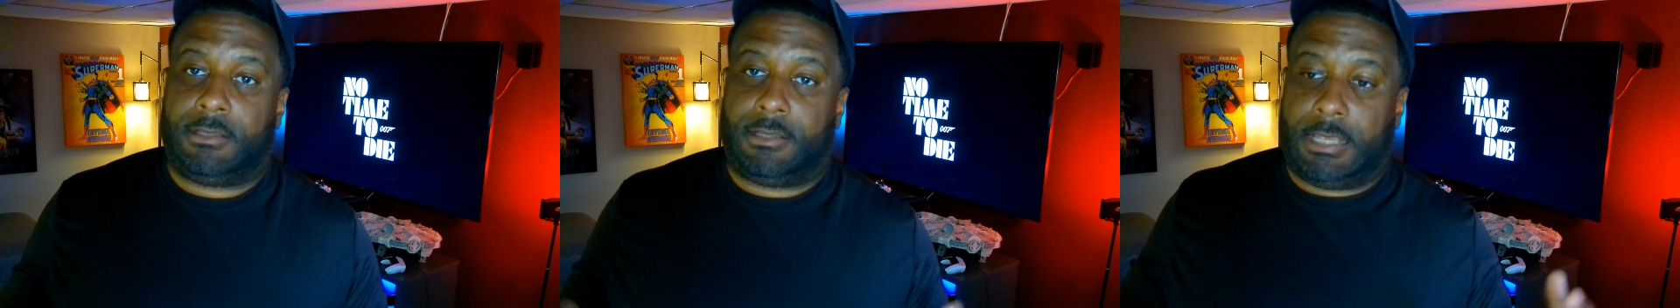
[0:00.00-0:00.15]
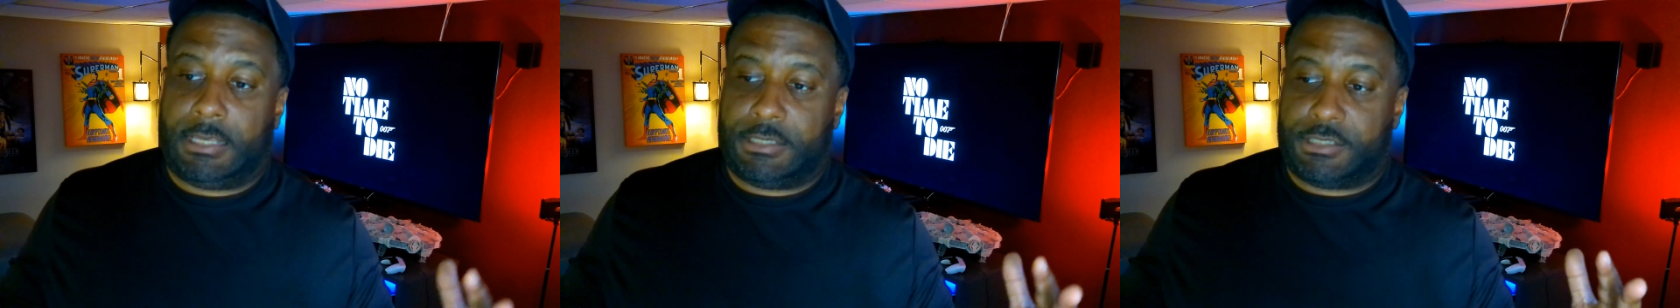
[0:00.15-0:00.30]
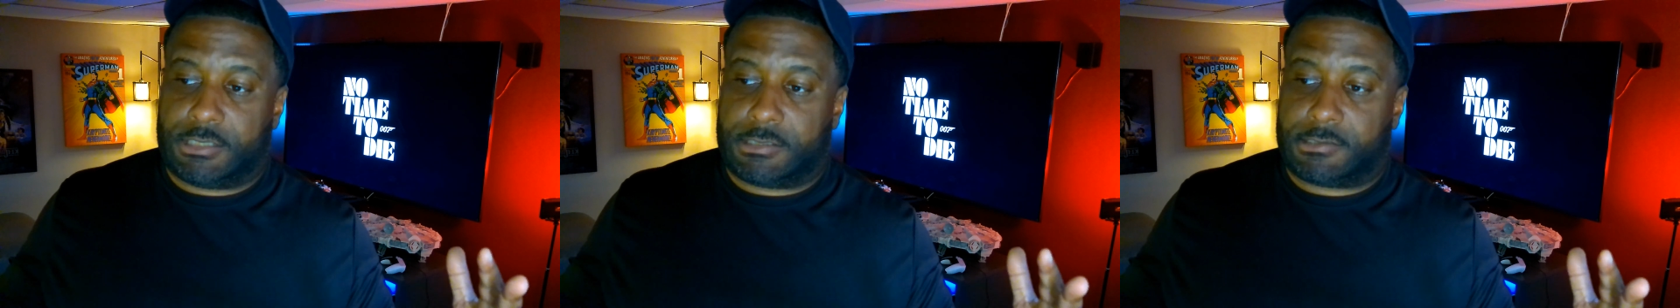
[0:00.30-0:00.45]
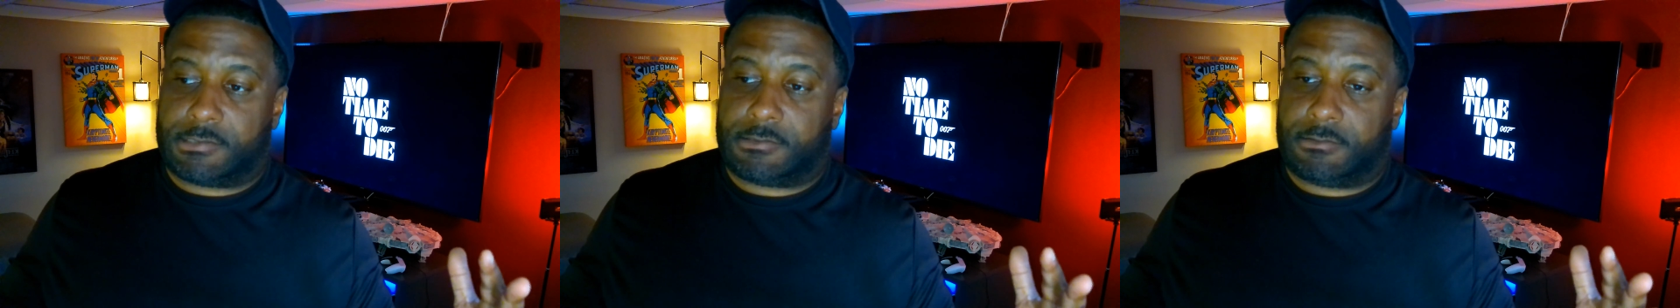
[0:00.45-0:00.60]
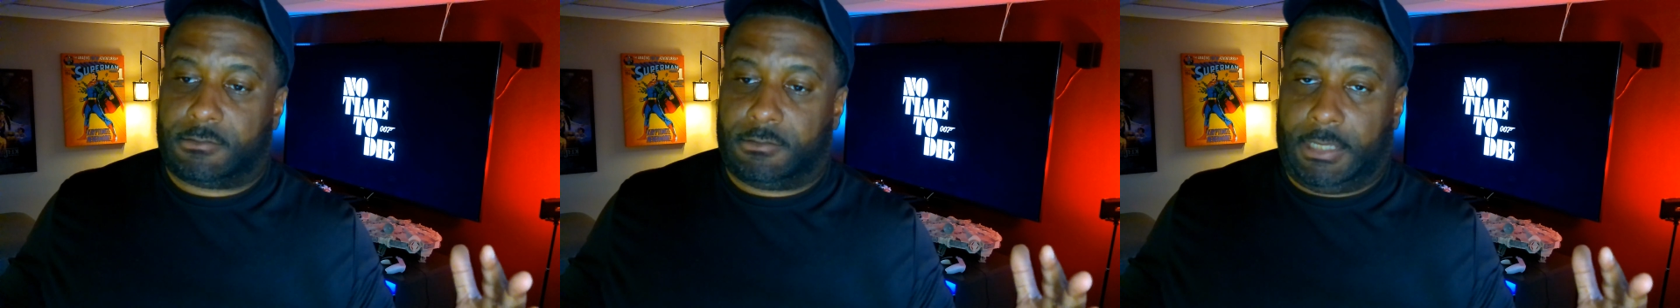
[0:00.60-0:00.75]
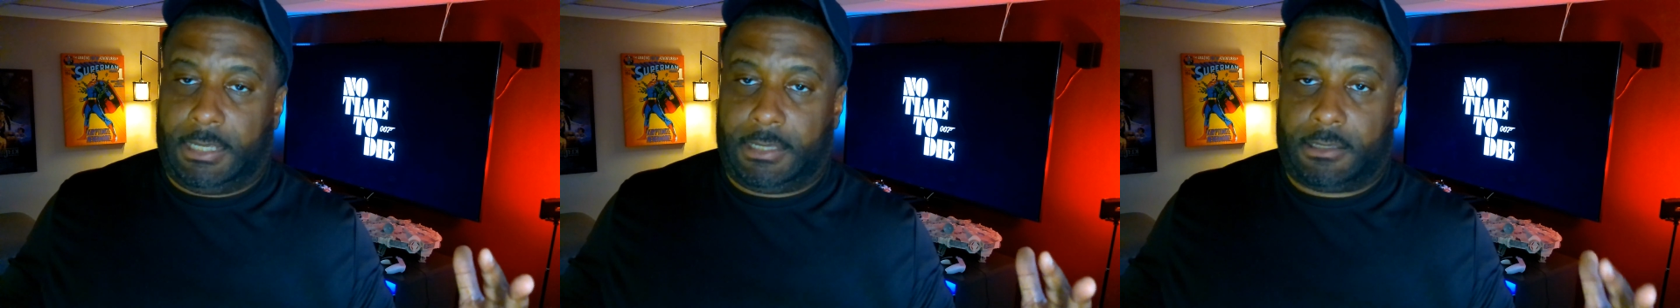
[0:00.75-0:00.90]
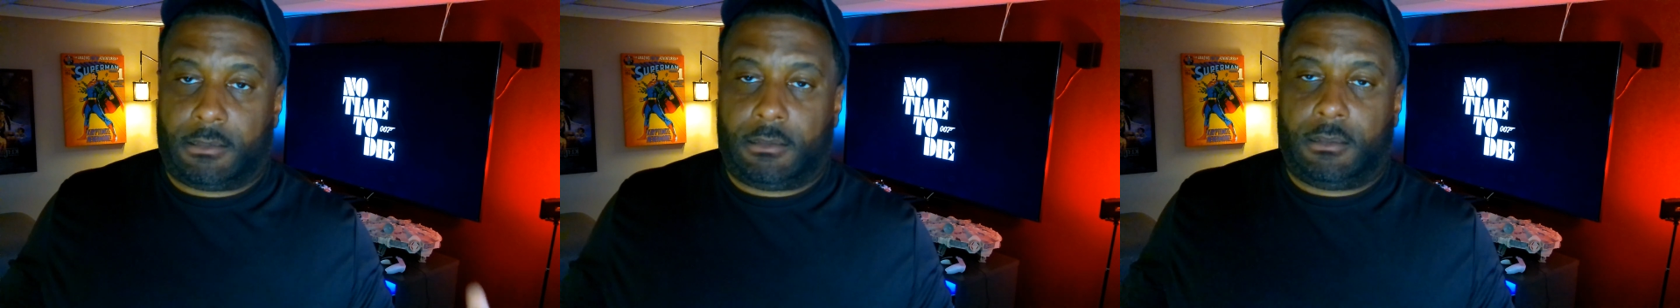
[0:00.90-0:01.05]
and just
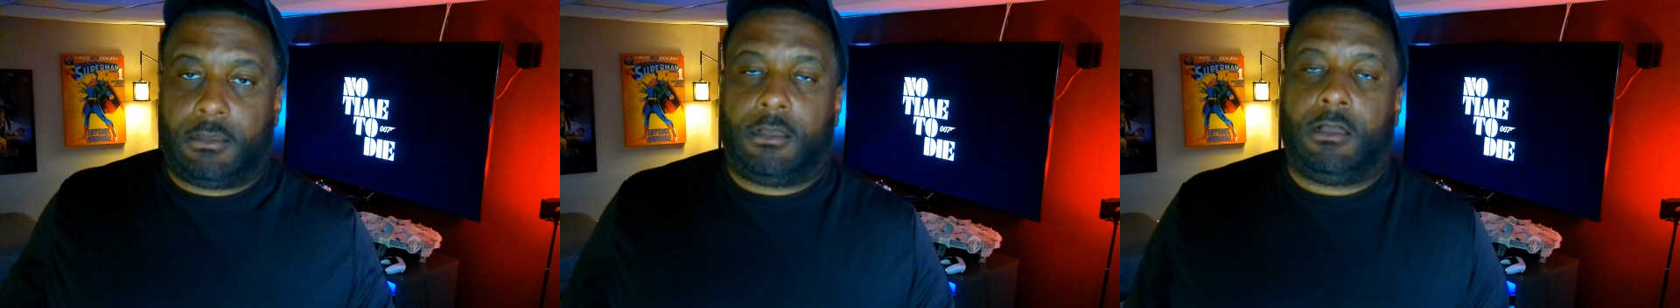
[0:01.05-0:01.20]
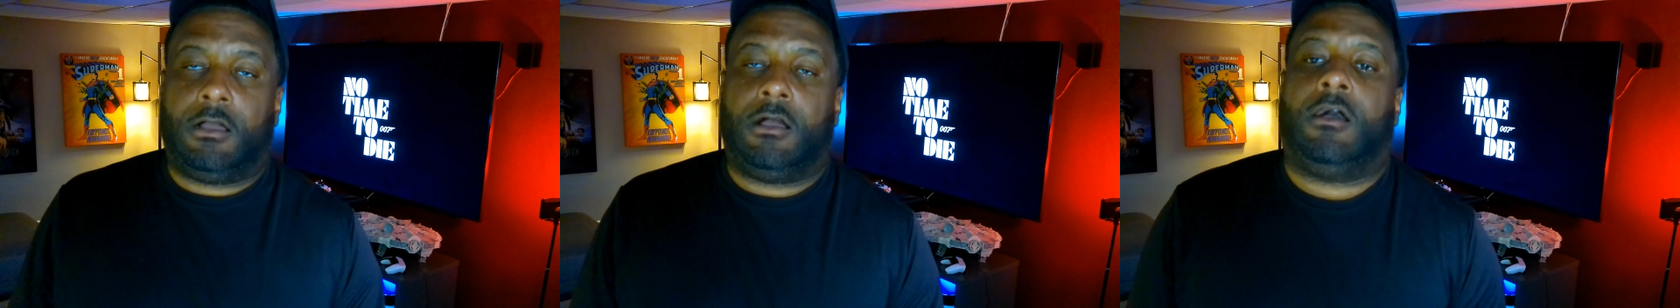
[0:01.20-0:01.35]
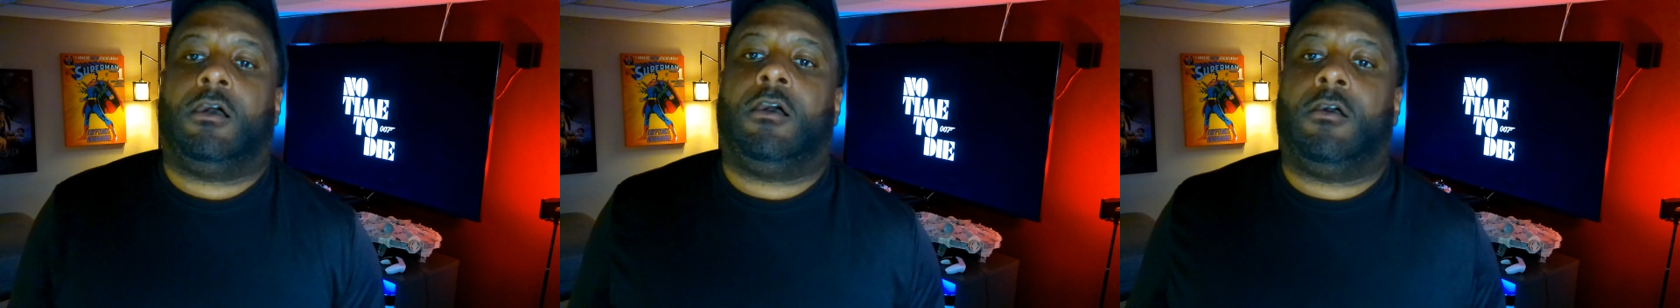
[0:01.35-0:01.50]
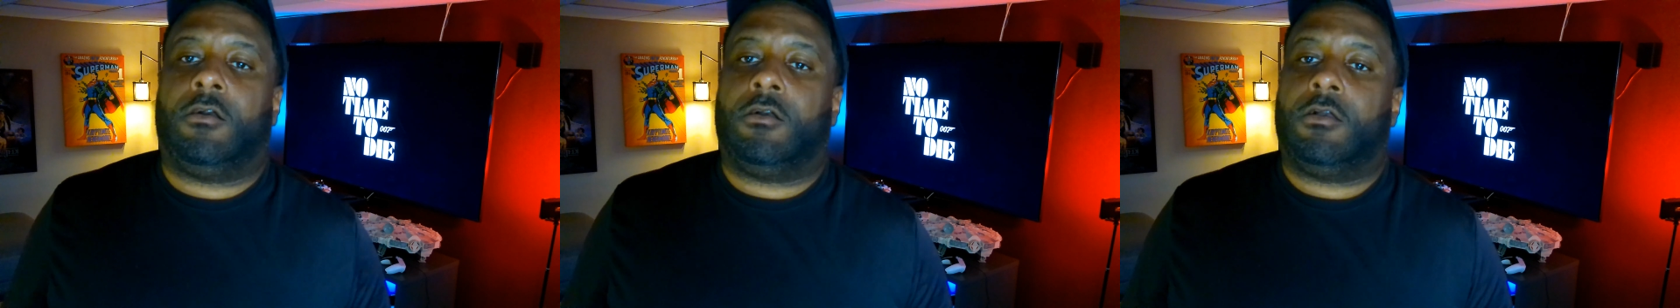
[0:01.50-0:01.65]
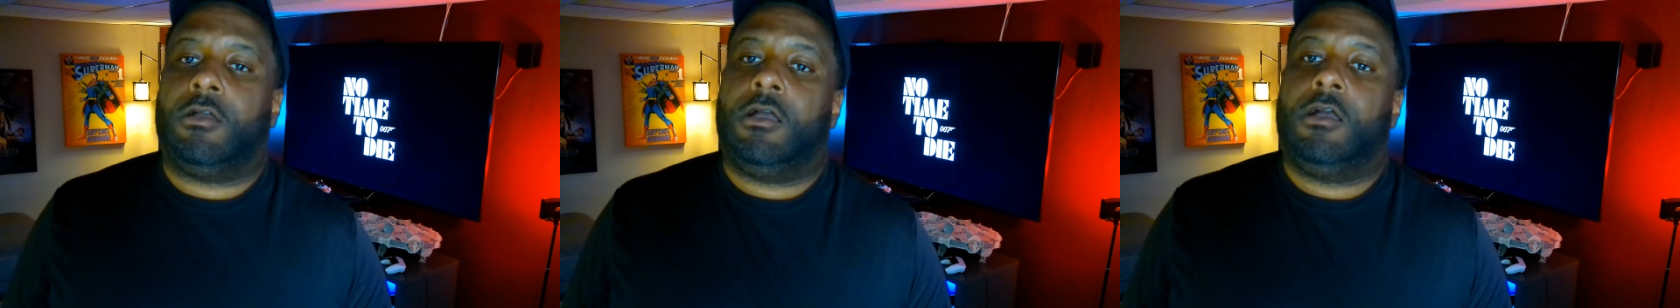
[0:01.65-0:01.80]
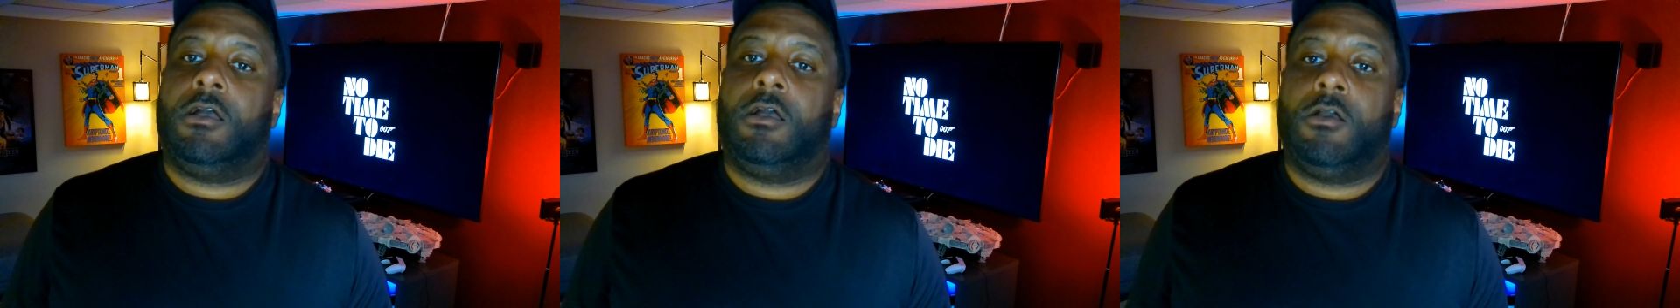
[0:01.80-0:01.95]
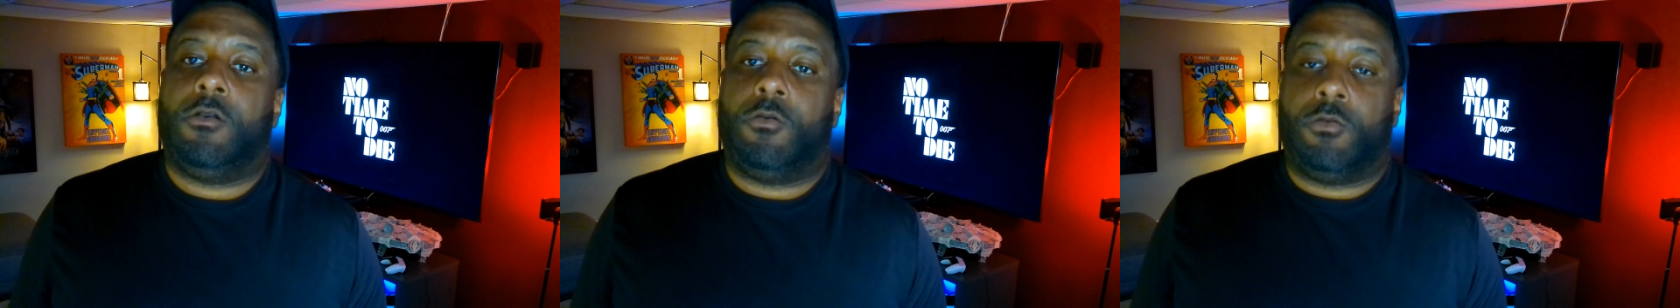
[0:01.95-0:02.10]
like, oh,
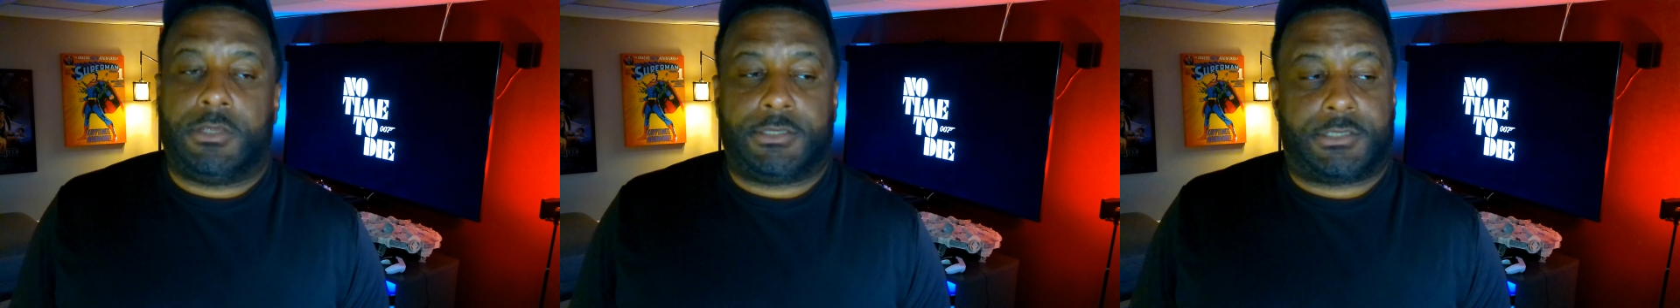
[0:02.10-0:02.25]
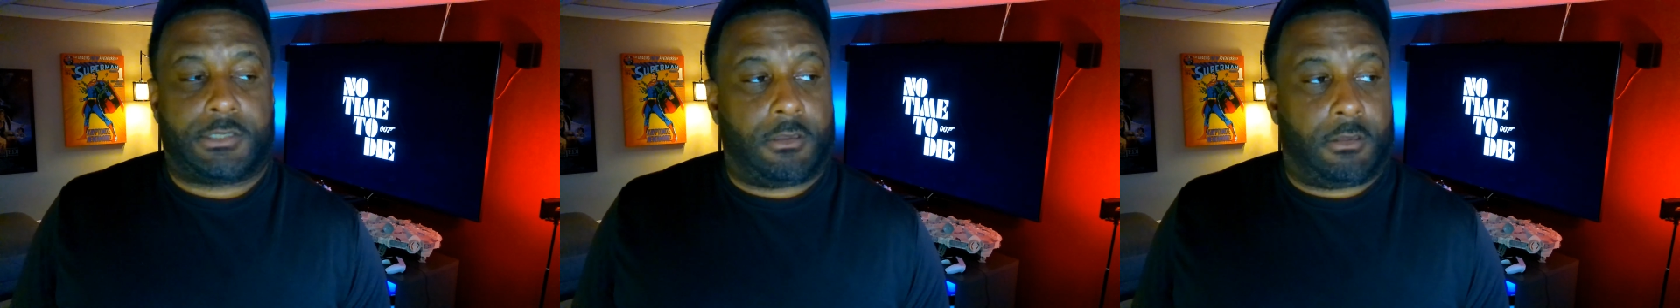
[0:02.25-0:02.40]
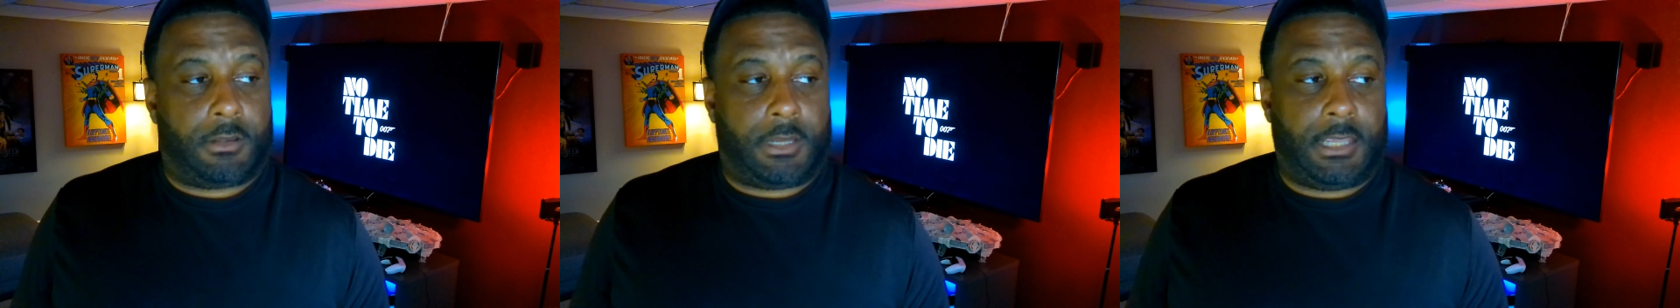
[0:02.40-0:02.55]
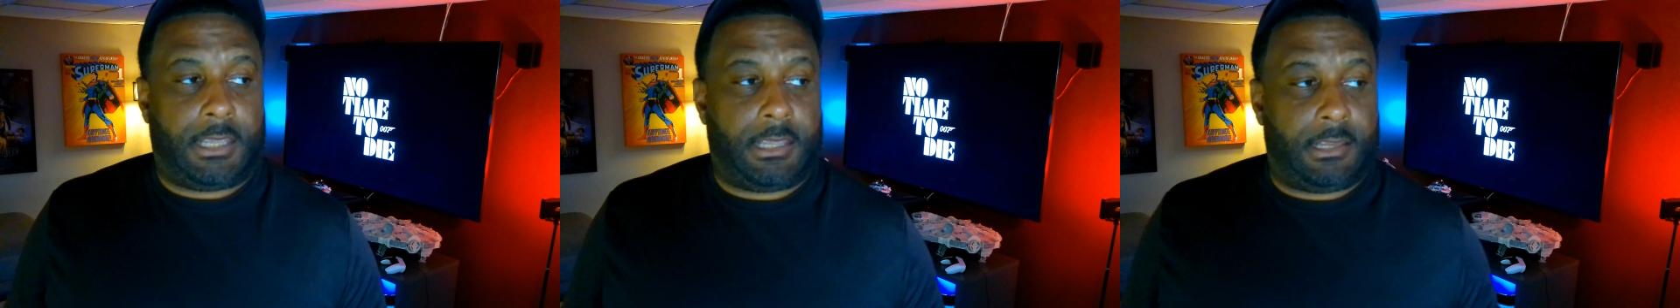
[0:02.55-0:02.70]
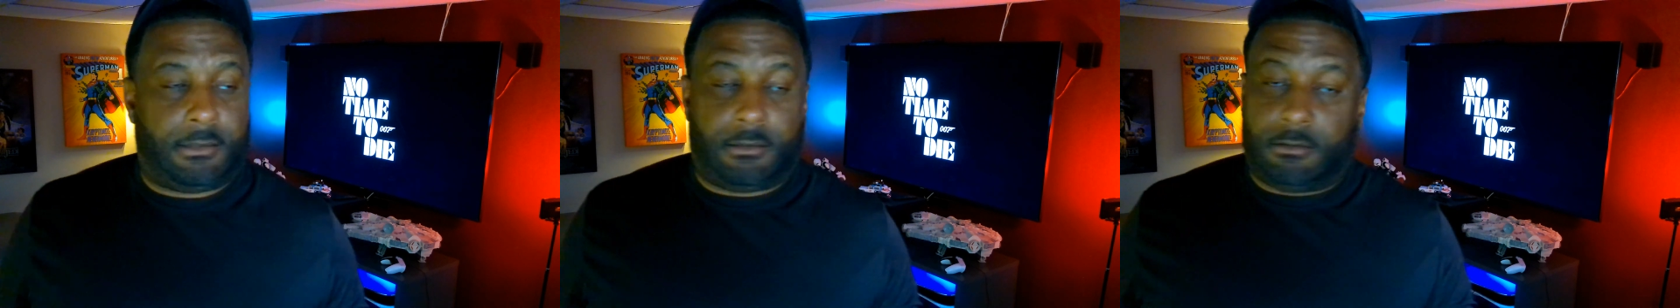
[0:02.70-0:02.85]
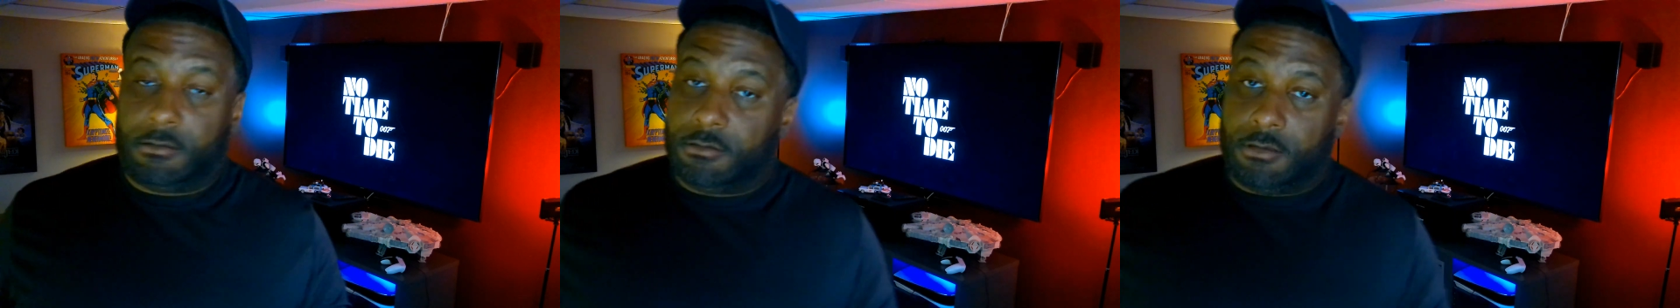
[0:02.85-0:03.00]
when's it going to end?